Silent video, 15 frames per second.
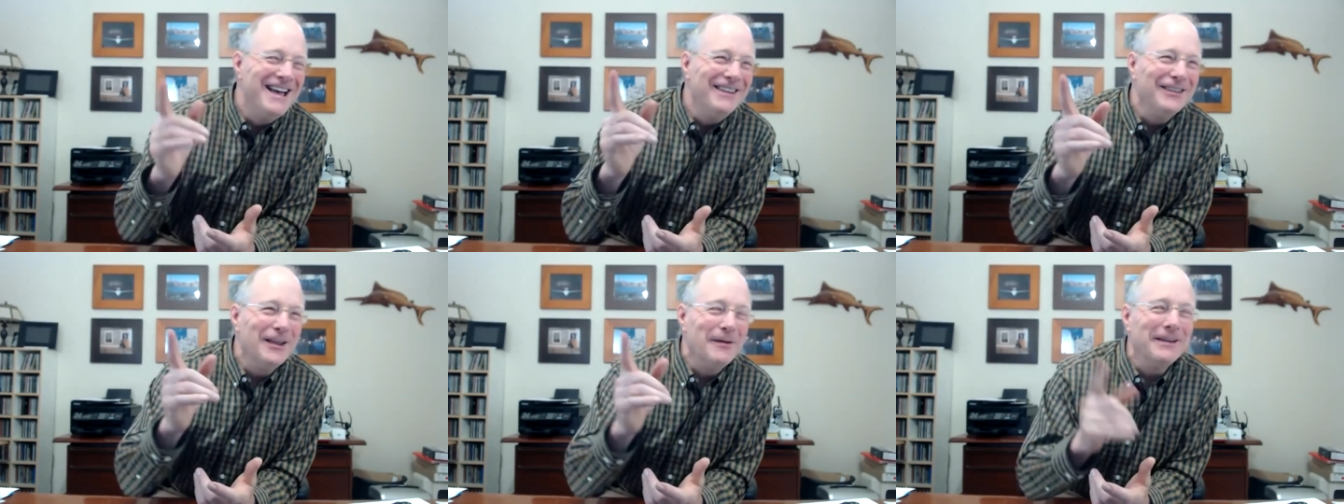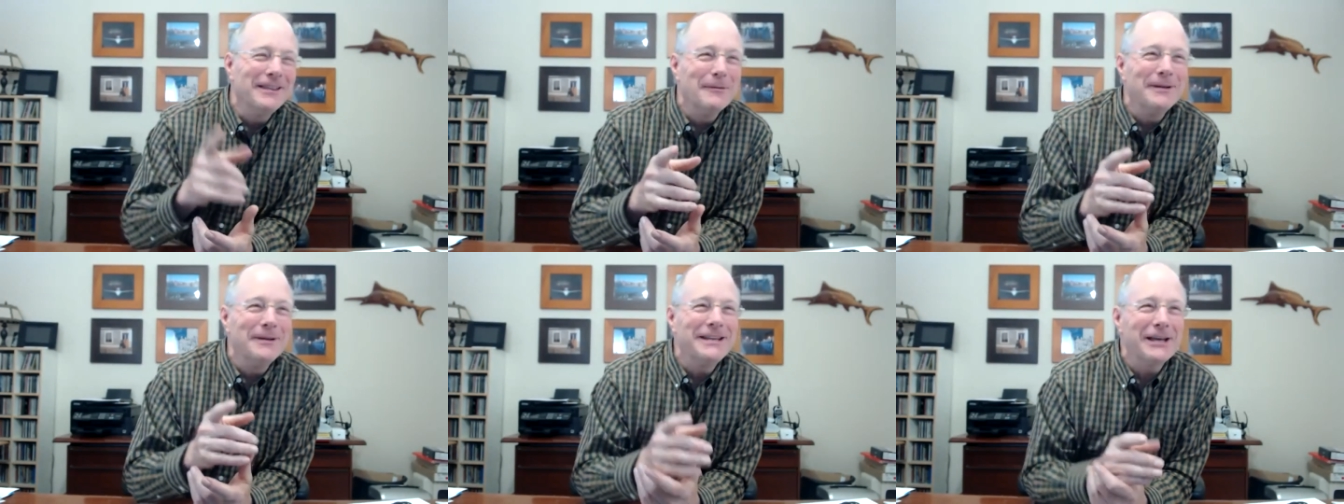let me
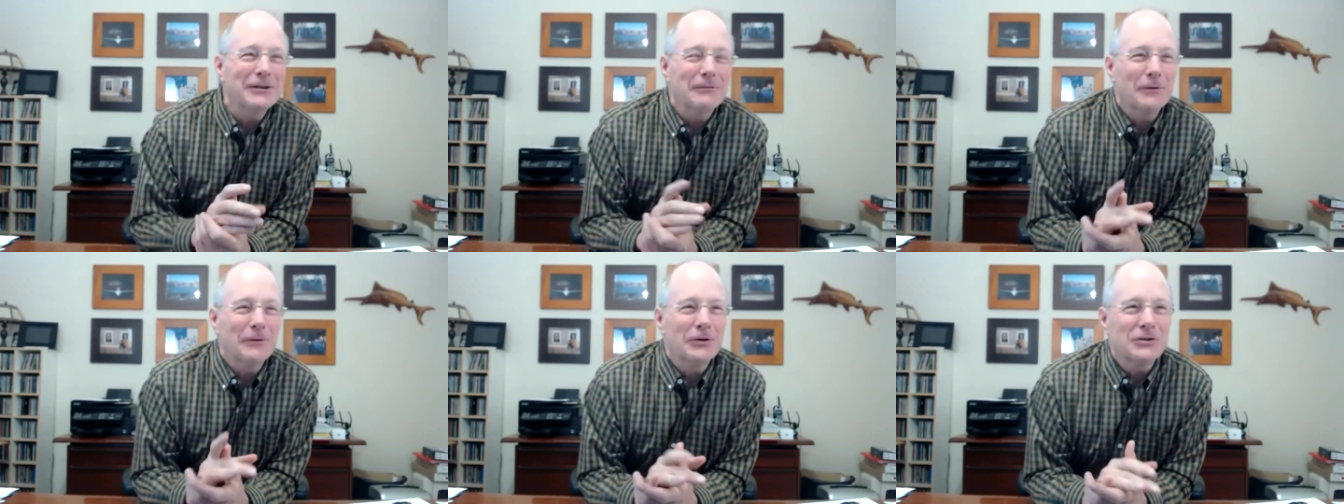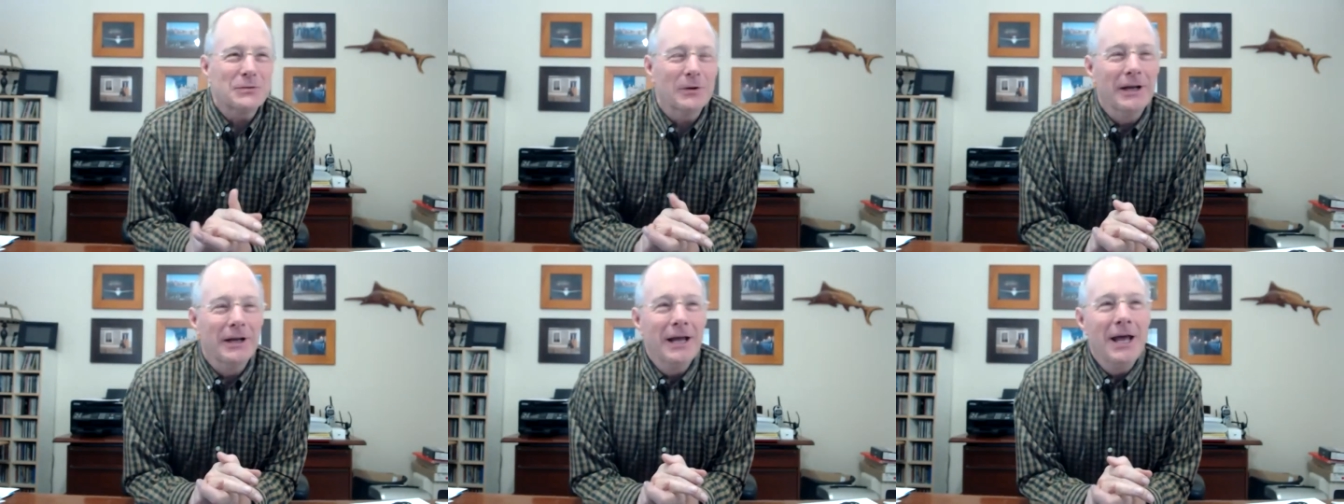let me take the first
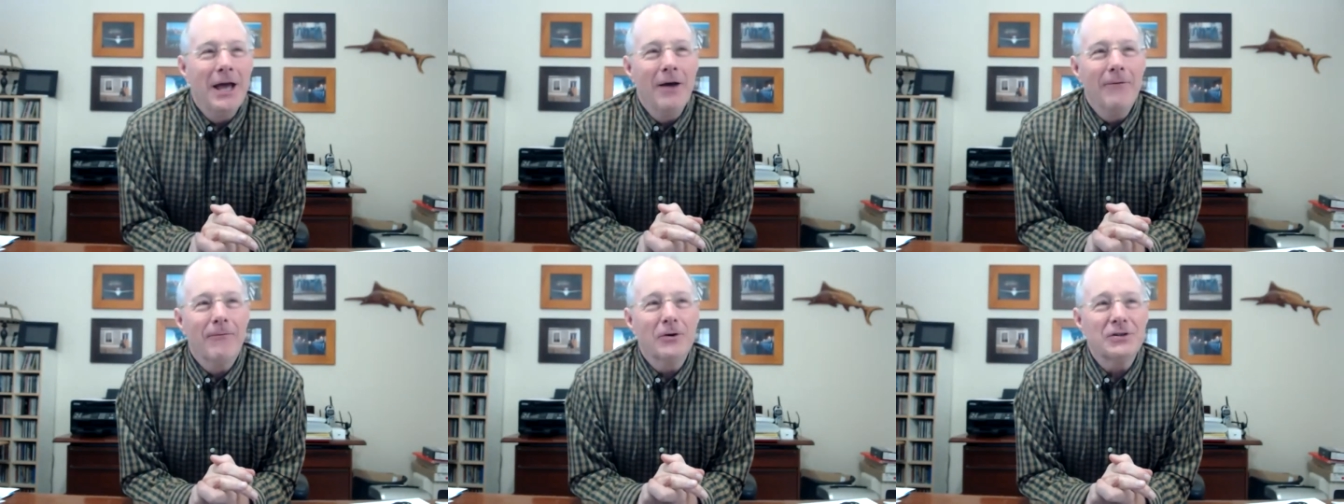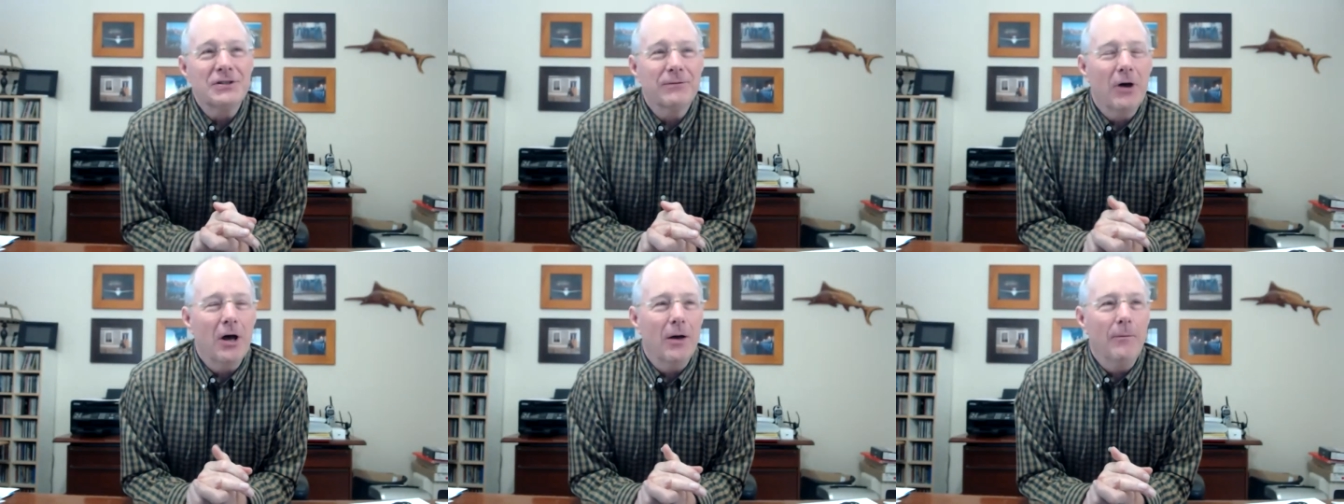one. First
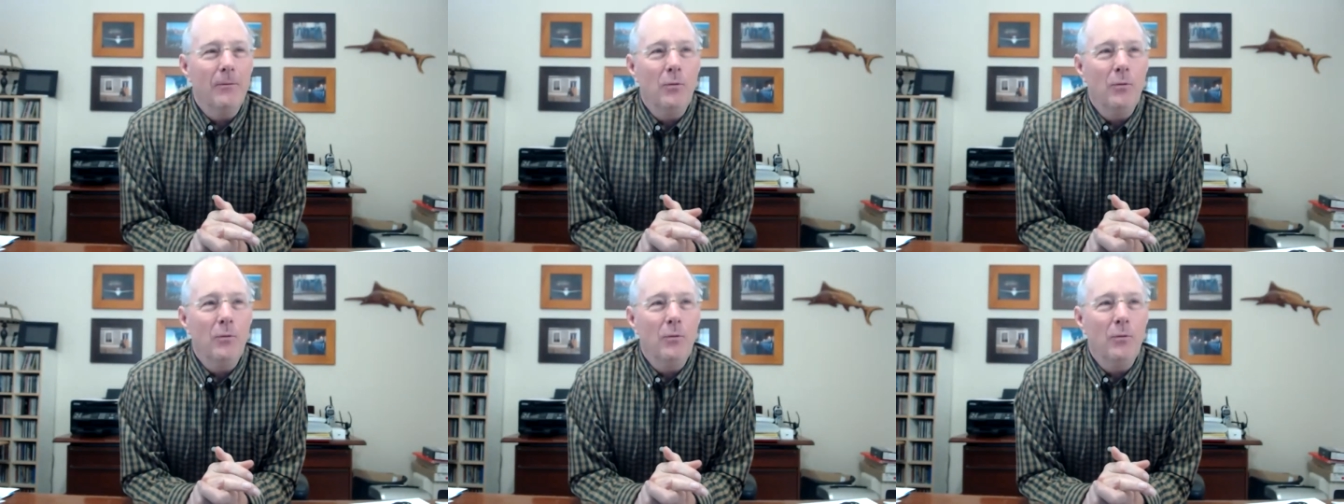of all,